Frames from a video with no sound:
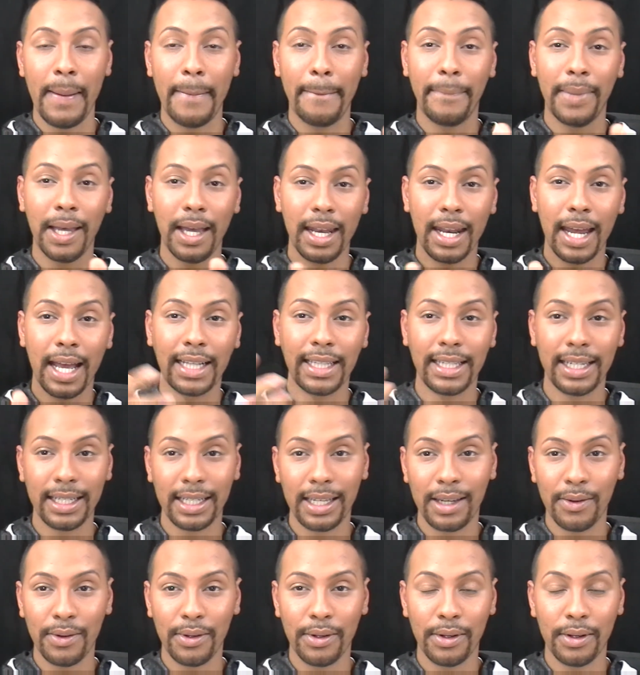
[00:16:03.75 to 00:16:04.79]
but I did
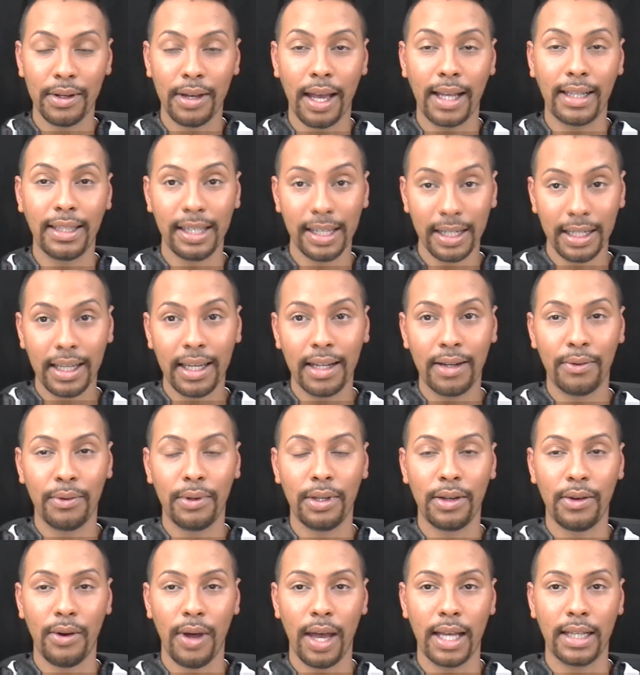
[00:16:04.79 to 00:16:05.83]
get a
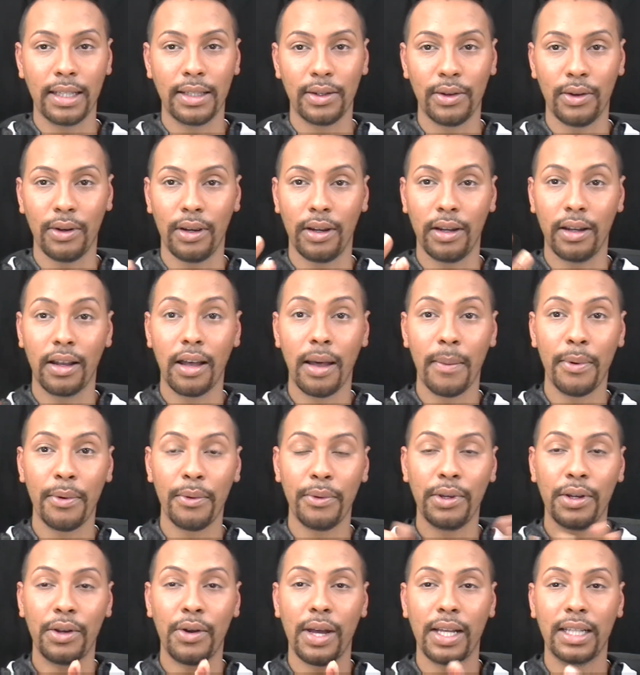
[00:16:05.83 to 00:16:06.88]
request, or a couple
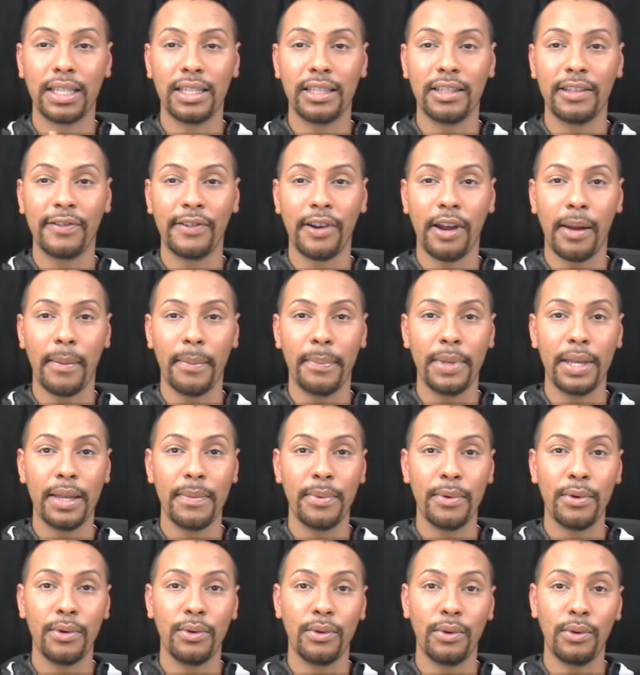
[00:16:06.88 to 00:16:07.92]
requests from
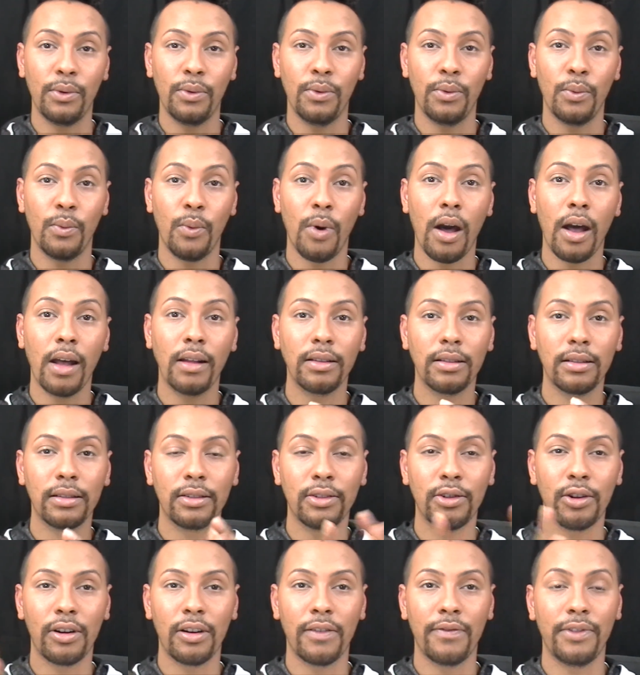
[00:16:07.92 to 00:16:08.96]
people who want
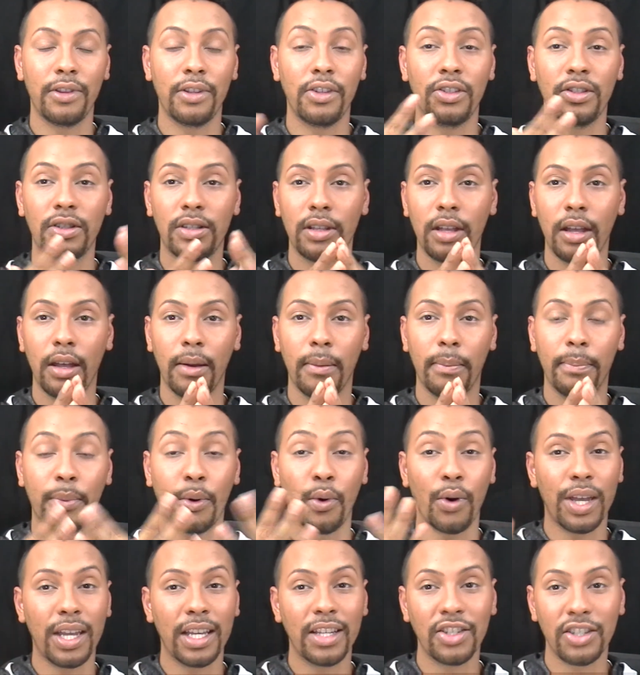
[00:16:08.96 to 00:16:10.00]
sort of this
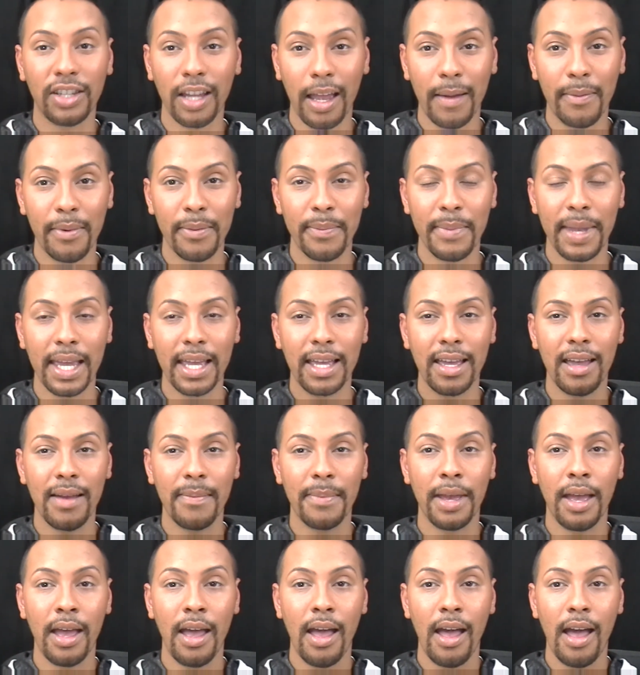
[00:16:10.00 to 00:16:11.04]
boyish type of
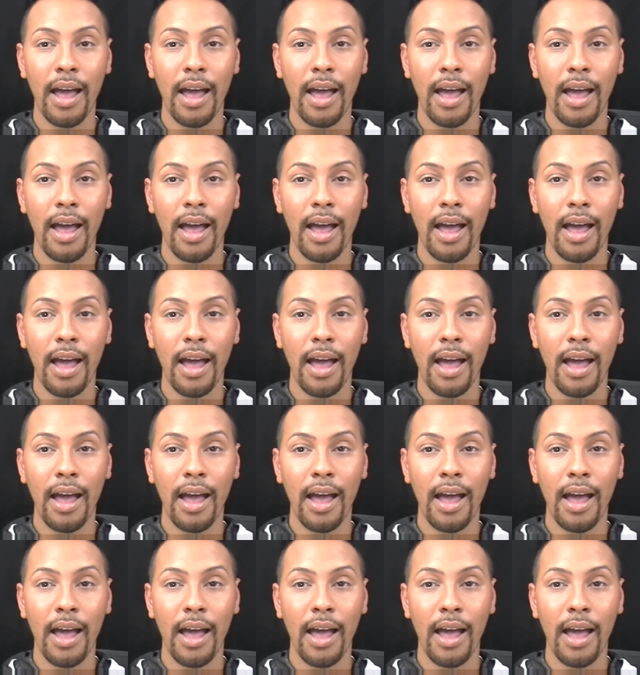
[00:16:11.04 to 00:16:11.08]
makeup.